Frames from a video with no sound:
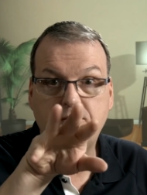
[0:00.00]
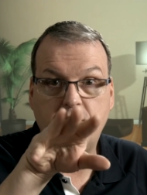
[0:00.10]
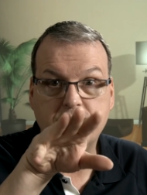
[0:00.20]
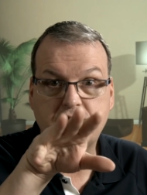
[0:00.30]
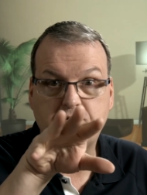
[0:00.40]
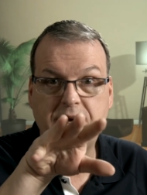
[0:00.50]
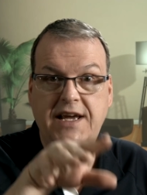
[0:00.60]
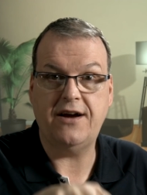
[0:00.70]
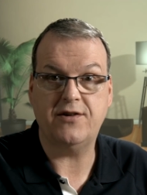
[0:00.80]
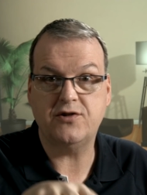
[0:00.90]
those three
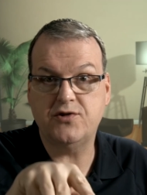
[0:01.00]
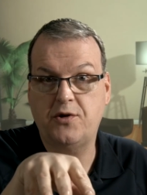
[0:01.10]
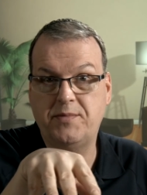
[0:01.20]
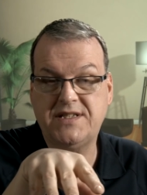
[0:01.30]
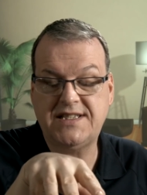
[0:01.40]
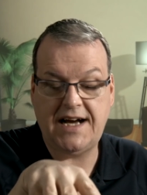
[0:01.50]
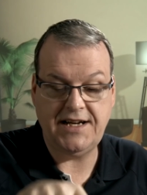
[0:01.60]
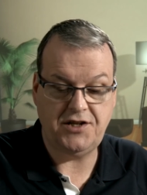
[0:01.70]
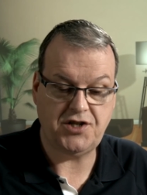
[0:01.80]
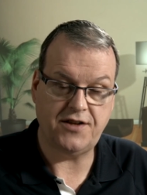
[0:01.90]
characters are
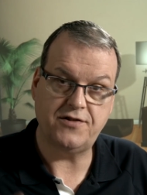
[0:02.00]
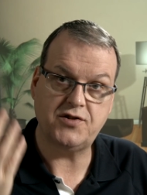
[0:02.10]
beside each other.